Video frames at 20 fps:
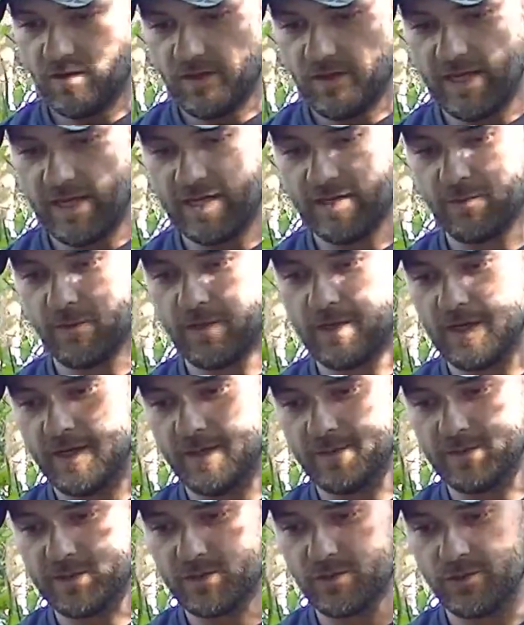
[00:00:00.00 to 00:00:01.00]
Animal
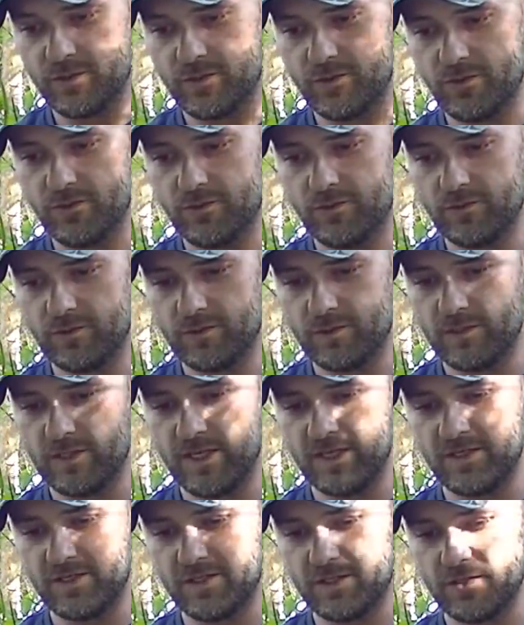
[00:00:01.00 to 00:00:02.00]
comes through,
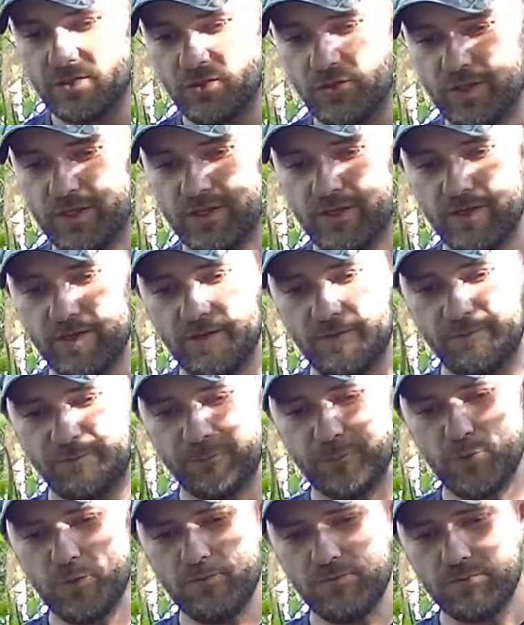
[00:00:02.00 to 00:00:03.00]
touches the trigger,
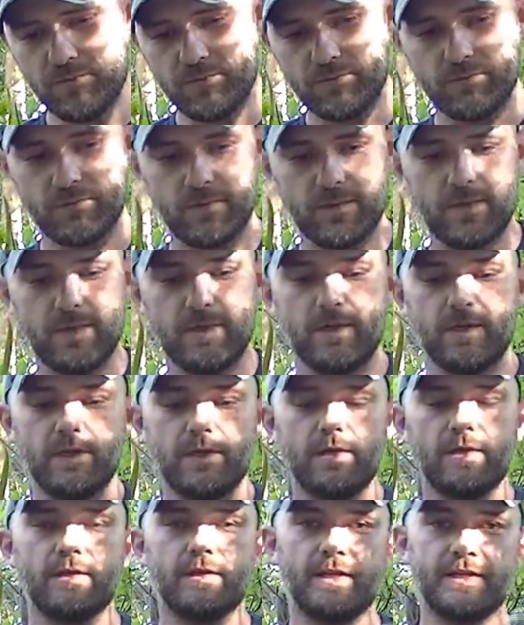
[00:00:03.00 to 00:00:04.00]

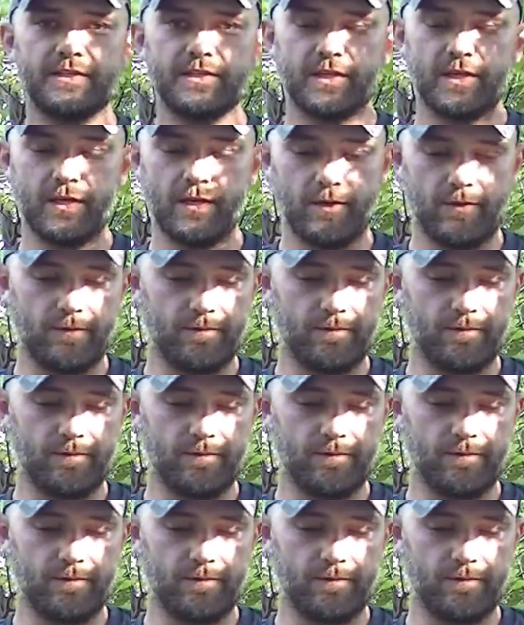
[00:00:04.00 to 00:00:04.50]
lets it go.